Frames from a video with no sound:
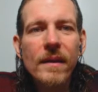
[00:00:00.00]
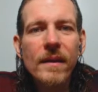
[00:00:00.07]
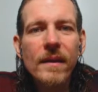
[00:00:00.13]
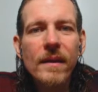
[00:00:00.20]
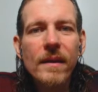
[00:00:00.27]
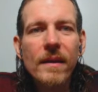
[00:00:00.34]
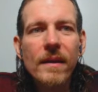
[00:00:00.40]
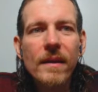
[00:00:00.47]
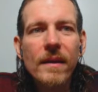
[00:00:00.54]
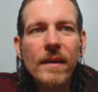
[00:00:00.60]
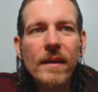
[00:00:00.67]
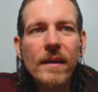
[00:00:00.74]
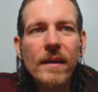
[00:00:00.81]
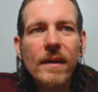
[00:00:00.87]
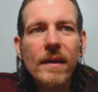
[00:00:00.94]

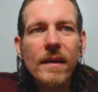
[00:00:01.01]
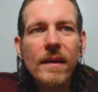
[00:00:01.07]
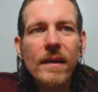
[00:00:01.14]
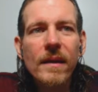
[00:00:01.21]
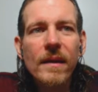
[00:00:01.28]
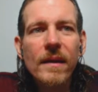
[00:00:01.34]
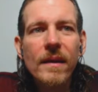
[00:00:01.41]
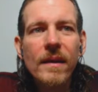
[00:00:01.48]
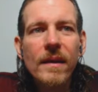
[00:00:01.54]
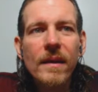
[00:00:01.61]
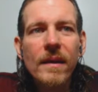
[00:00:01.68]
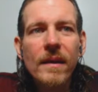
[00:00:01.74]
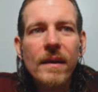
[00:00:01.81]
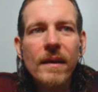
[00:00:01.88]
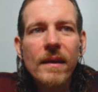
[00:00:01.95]

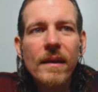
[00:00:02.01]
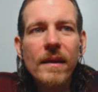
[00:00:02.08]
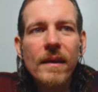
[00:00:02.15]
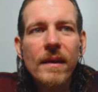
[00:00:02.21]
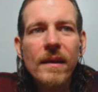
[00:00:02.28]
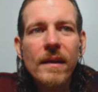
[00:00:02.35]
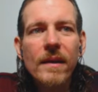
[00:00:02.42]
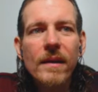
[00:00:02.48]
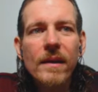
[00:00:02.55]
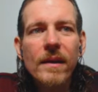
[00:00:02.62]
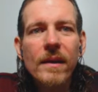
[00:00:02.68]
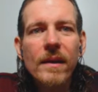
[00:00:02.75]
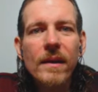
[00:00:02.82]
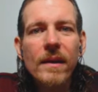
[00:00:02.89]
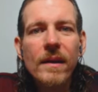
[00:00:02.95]

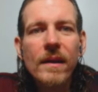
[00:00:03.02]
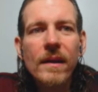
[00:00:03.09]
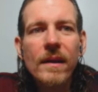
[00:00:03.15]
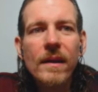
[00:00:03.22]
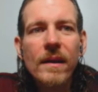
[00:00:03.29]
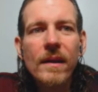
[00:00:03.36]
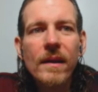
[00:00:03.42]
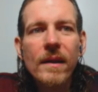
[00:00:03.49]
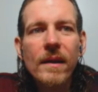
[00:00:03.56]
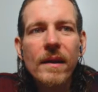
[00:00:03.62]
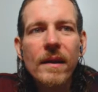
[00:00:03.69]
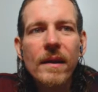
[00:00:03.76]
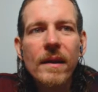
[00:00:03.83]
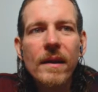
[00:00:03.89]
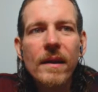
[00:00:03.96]
This person isn't speaking.